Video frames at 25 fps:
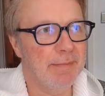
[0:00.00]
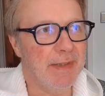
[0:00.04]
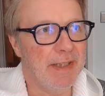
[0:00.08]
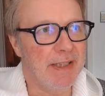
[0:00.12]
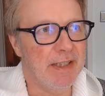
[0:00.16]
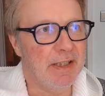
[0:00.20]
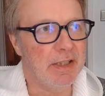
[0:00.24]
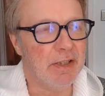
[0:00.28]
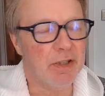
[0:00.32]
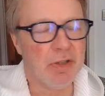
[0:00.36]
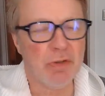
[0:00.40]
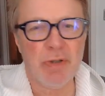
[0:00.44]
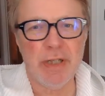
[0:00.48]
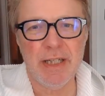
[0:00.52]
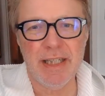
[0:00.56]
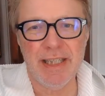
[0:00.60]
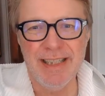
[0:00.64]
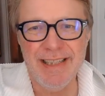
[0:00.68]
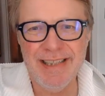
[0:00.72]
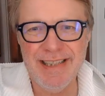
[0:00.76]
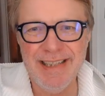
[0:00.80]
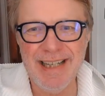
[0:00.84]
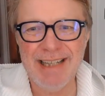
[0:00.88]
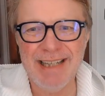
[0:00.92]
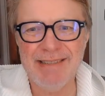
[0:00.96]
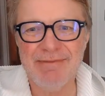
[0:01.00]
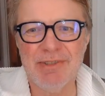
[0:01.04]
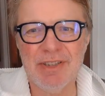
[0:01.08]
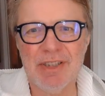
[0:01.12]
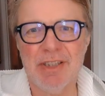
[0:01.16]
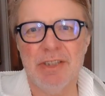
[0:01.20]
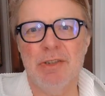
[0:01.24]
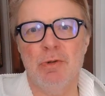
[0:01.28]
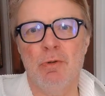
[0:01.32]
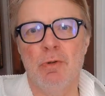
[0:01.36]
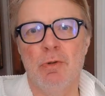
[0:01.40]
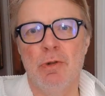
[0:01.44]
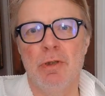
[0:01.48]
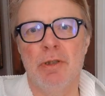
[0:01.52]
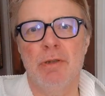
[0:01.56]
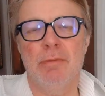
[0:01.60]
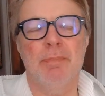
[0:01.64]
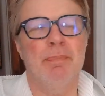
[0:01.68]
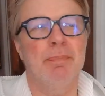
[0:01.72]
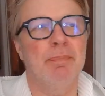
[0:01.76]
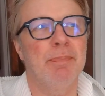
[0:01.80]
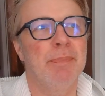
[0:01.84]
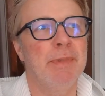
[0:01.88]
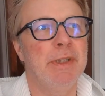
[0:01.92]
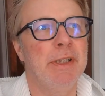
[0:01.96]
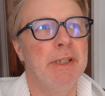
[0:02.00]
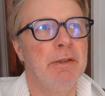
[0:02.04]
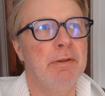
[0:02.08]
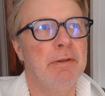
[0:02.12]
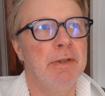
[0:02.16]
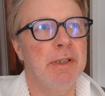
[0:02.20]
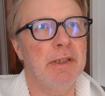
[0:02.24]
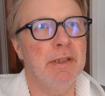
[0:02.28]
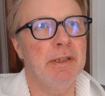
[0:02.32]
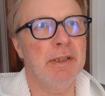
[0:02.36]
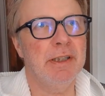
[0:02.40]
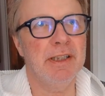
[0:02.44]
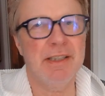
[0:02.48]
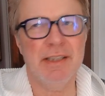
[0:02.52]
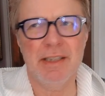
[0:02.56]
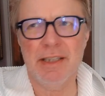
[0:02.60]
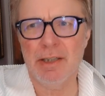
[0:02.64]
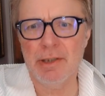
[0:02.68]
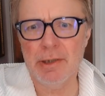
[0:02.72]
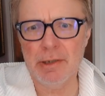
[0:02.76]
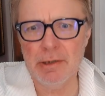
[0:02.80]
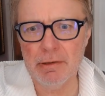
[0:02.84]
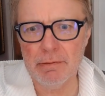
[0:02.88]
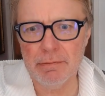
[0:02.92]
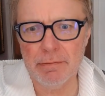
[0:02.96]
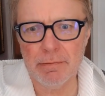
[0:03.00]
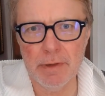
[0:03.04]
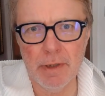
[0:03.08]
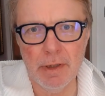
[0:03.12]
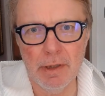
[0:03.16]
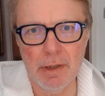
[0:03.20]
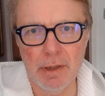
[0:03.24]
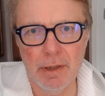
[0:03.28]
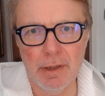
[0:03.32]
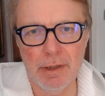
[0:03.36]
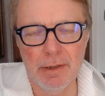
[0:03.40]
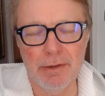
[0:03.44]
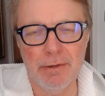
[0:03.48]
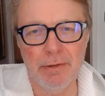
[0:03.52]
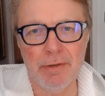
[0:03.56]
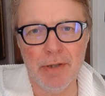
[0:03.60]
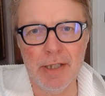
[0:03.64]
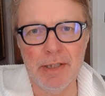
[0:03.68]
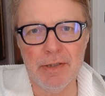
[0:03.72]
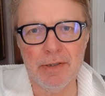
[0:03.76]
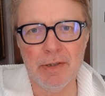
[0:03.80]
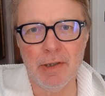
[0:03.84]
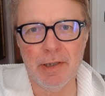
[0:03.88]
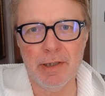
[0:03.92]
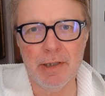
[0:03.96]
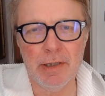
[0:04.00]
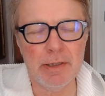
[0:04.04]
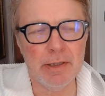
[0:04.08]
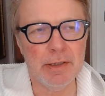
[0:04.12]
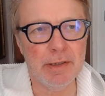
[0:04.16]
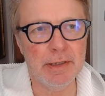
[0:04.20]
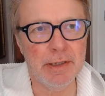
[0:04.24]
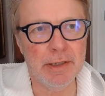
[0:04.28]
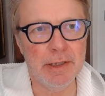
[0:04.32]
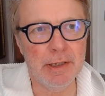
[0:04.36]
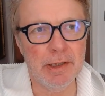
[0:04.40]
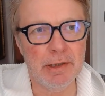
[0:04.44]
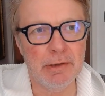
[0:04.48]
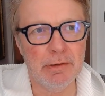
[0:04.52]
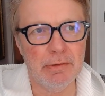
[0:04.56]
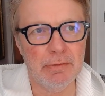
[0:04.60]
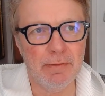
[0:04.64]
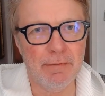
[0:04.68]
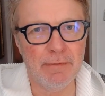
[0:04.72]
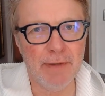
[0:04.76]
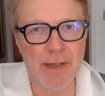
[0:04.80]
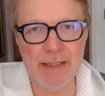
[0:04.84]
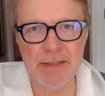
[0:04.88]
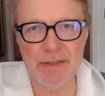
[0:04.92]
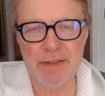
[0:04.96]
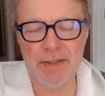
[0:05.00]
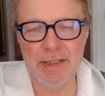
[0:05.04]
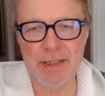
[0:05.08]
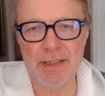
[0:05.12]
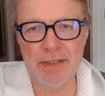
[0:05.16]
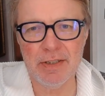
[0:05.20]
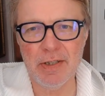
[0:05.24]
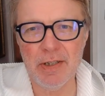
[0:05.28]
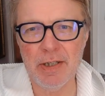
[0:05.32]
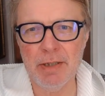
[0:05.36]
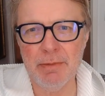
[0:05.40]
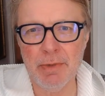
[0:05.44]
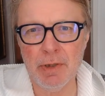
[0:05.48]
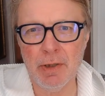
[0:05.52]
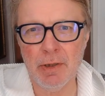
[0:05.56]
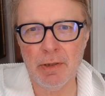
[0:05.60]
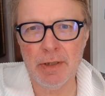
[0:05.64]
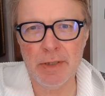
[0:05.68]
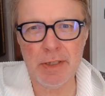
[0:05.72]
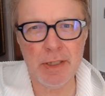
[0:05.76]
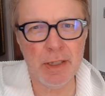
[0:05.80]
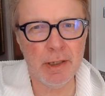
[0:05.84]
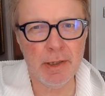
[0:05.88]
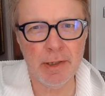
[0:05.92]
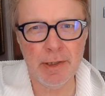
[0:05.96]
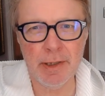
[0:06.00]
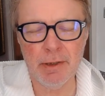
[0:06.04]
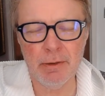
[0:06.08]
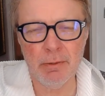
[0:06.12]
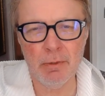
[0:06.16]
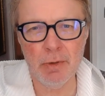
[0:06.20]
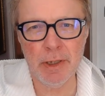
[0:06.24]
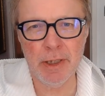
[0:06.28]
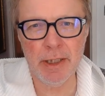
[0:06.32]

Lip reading: industry loves to talk, in kind of things like, fancy terminology, like they're